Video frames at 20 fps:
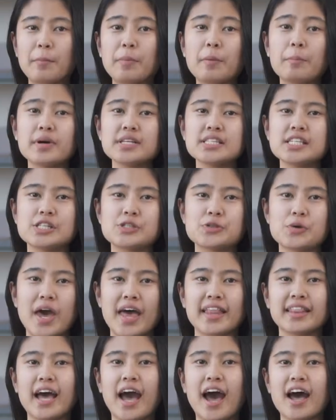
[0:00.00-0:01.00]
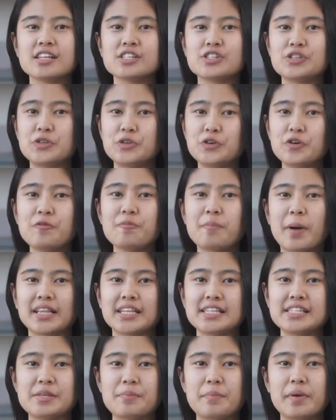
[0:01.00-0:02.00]
purpose is to enhance youth
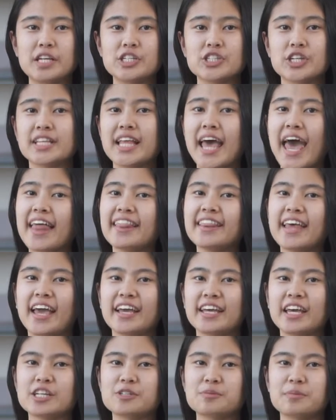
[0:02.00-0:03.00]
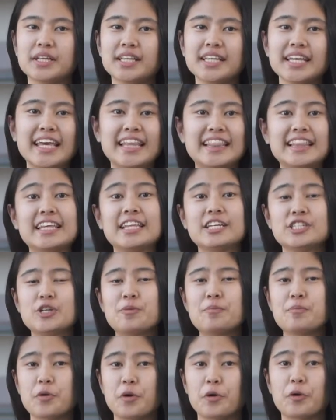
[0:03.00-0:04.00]
participation and engagement in
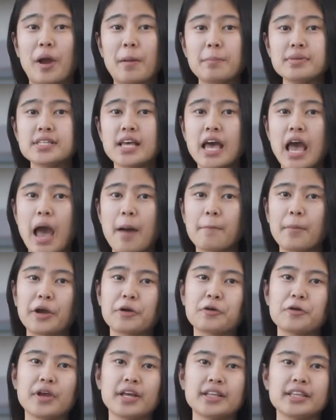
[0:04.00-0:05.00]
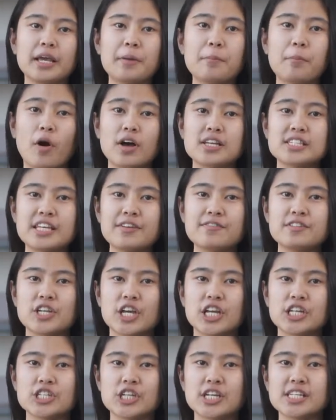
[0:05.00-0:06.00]
leadership programs by creating positive
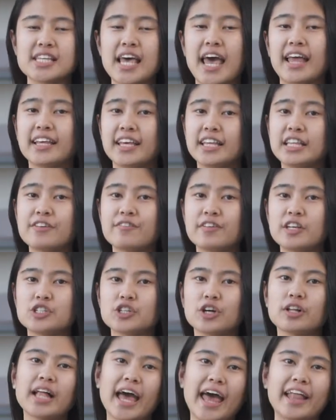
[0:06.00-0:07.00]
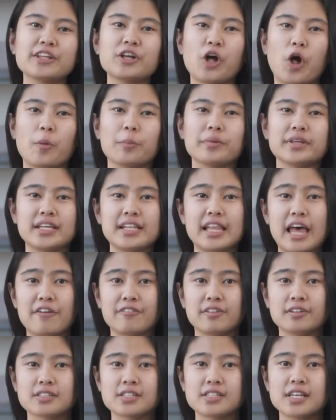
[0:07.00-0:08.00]
changes at individual and community levels.